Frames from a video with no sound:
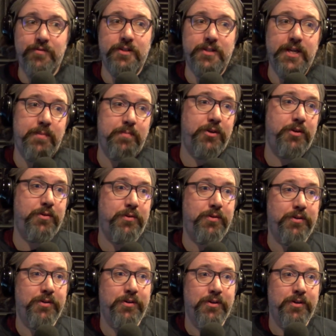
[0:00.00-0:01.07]
just Famous debuted. Famous B is
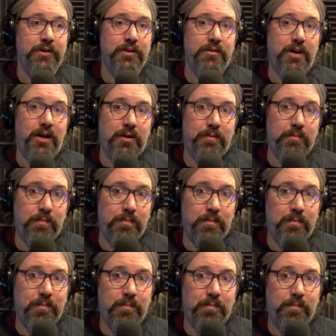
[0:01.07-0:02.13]
awesome. Uh, he's on, he's